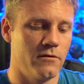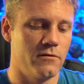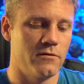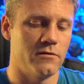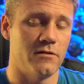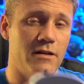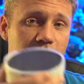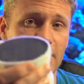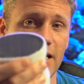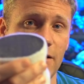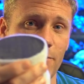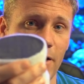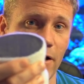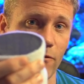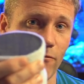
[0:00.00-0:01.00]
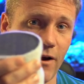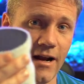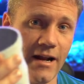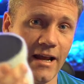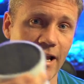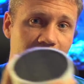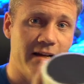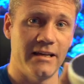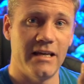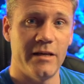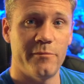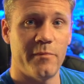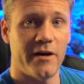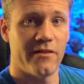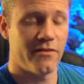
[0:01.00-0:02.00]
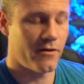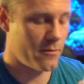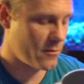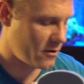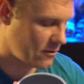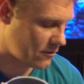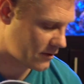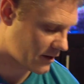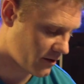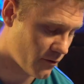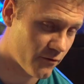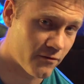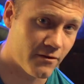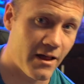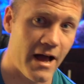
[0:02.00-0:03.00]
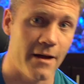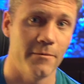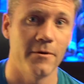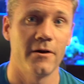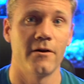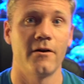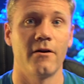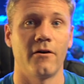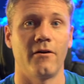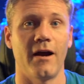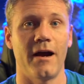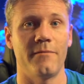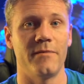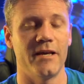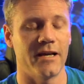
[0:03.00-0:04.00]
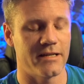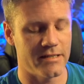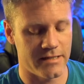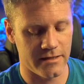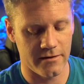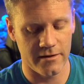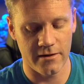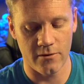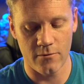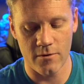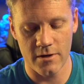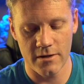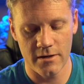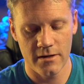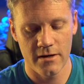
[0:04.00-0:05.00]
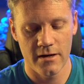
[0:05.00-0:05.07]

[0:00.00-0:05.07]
So then take my right hand, keep my thumb on that overlap, grab the exterior one,